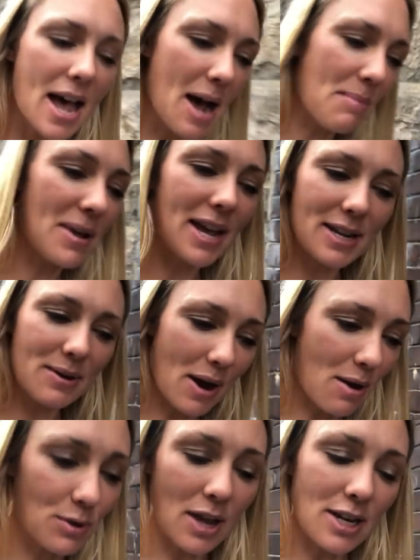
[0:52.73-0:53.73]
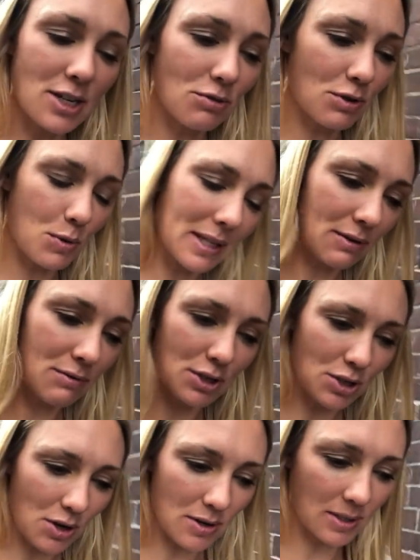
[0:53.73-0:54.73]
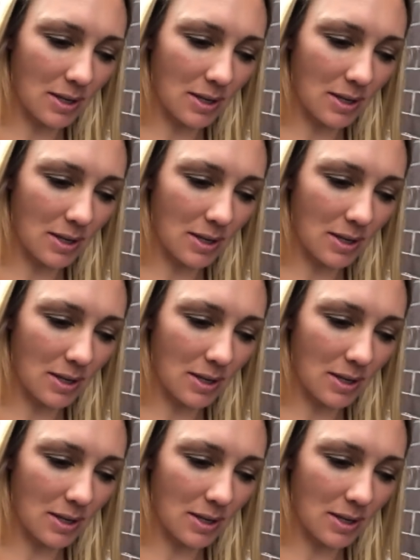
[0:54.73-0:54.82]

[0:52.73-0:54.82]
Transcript: Um, anyway, I was had to quickly return